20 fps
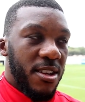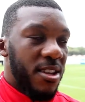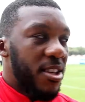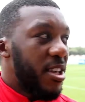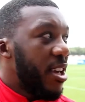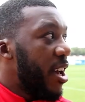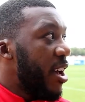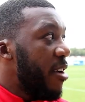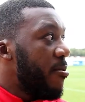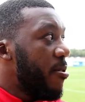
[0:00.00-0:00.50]

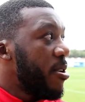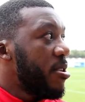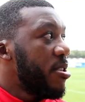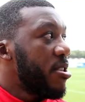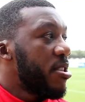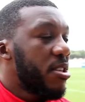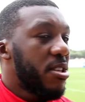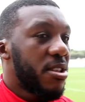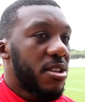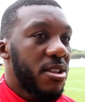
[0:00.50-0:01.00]
Yeah,
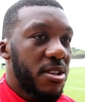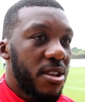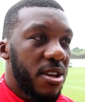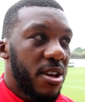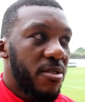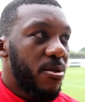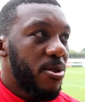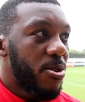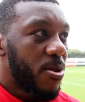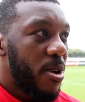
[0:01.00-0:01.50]

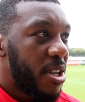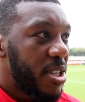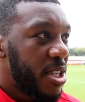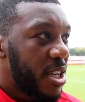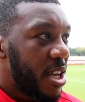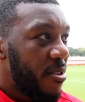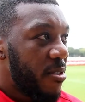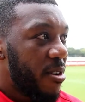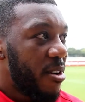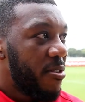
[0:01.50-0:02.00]
everyone's quite
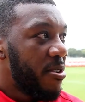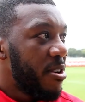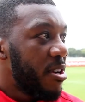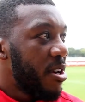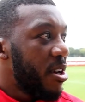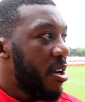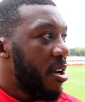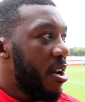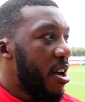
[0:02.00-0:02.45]
together, I think.